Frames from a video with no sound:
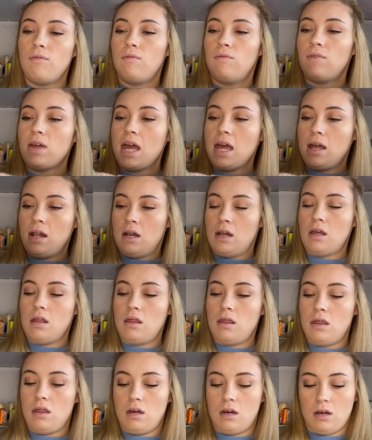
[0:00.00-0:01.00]
in
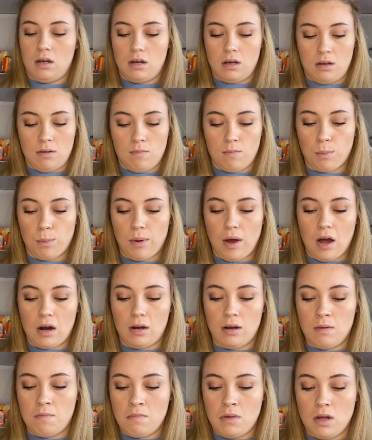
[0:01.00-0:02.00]
the
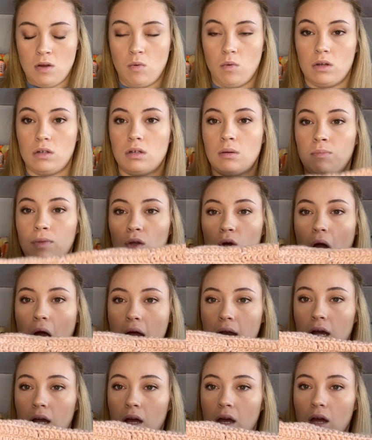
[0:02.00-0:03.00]
bottom with some
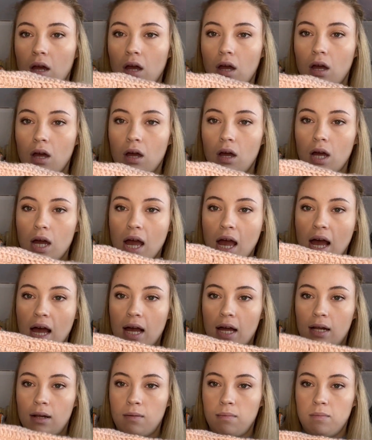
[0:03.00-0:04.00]
thread
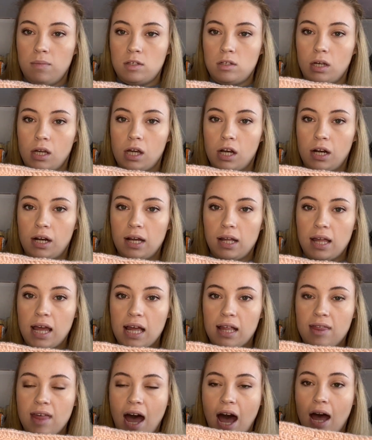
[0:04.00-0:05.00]
and secured it
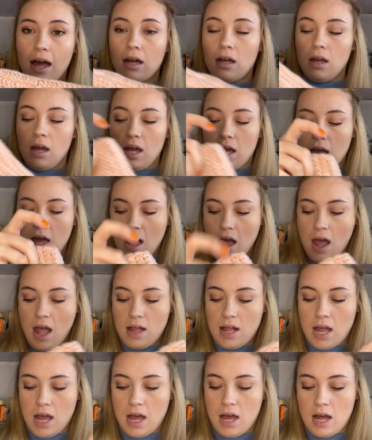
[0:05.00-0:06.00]
like that.
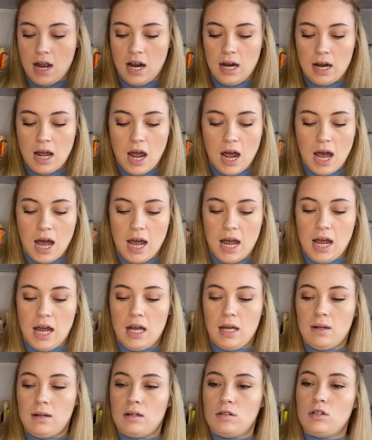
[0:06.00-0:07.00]
And then
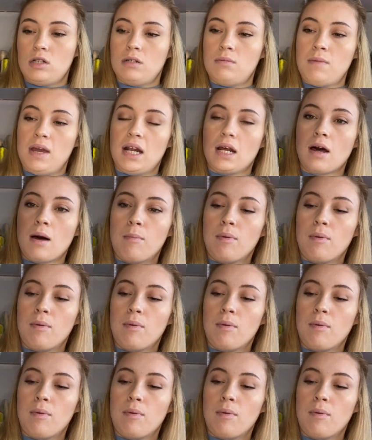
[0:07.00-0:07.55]
I just made a couple